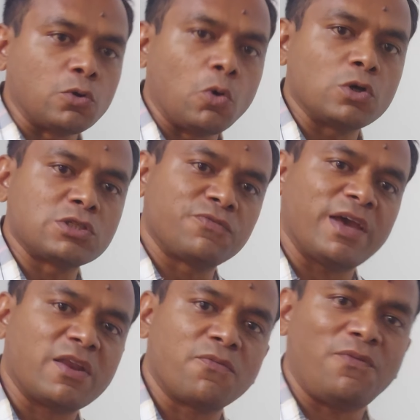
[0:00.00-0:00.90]
toes
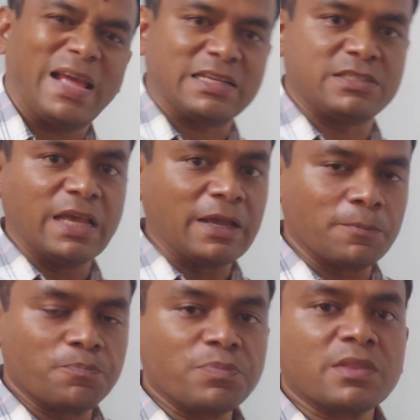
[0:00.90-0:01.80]
were
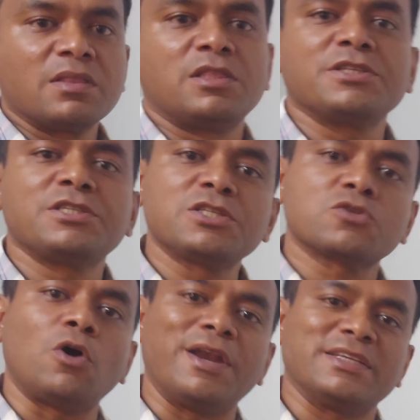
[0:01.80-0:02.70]
flexing. This is
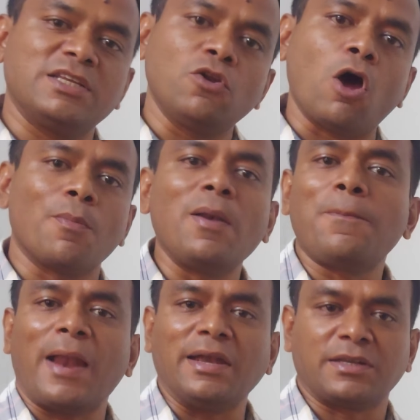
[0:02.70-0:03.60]
called as a normal
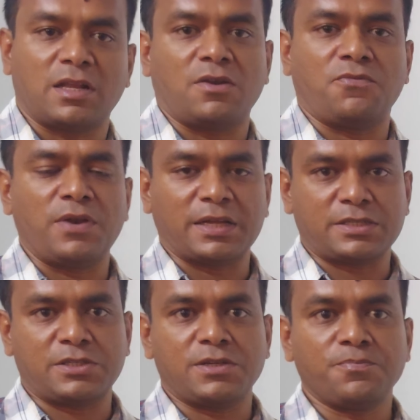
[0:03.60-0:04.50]
plantar
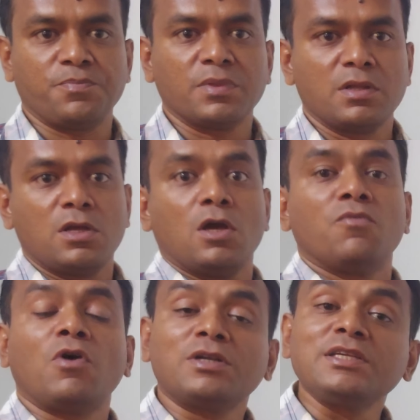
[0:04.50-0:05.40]
reflex.
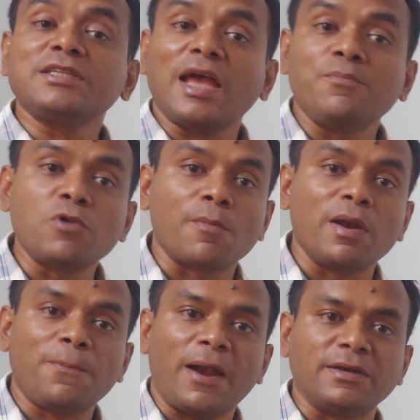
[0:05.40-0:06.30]
What is
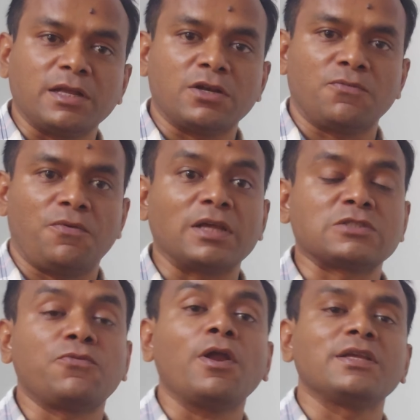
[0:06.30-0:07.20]
abnormal plantar reflex?
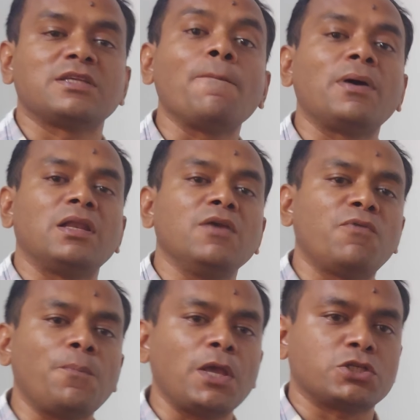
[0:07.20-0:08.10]
For example,
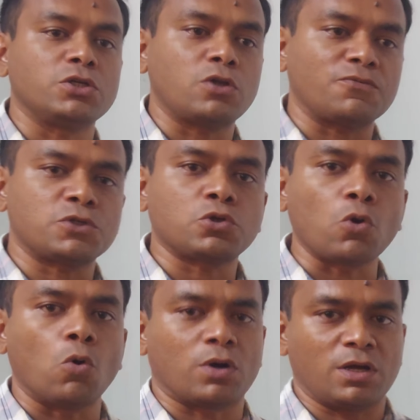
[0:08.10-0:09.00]
if a patient of
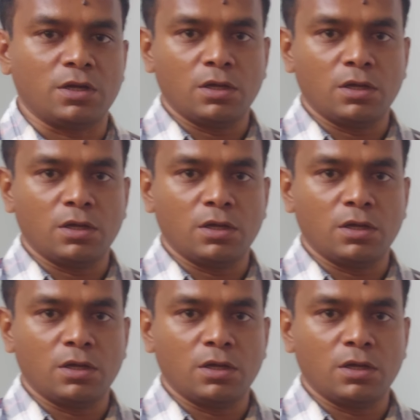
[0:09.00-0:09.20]
stroke